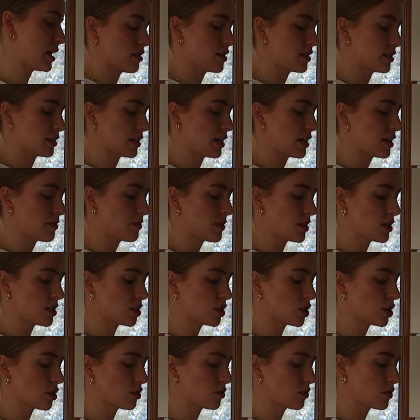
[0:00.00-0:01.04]
This time the
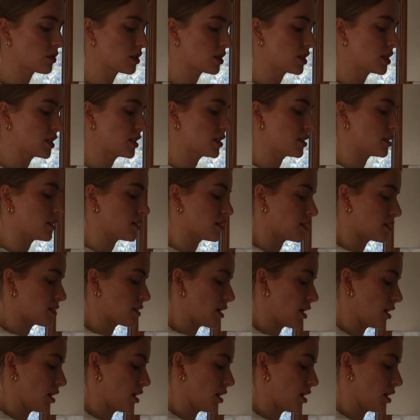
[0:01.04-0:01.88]
dough is